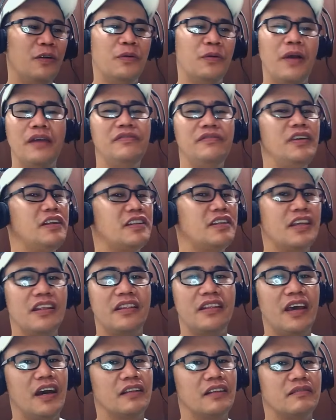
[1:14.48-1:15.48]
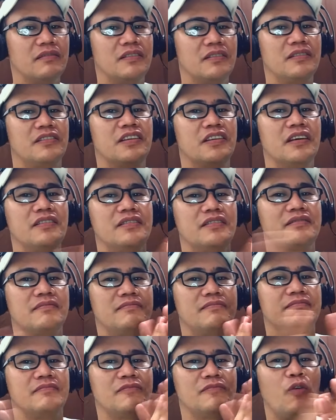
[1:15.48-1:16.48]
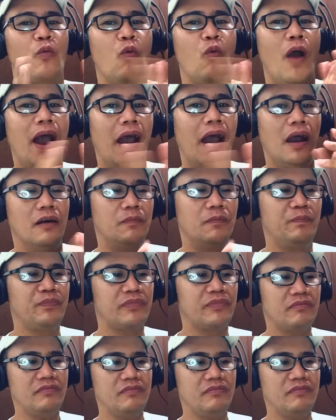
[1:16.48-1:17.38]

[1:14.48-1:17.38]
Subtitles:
Whoever did that, just wow.